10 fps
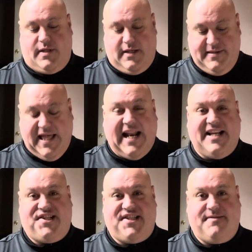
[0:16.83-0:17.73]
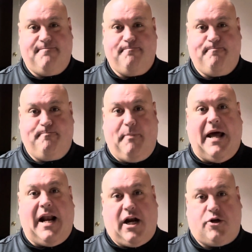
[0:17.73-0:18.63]
that has
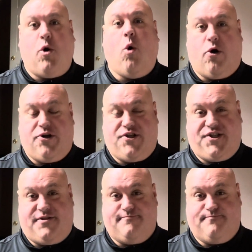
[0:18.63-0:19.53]
been on course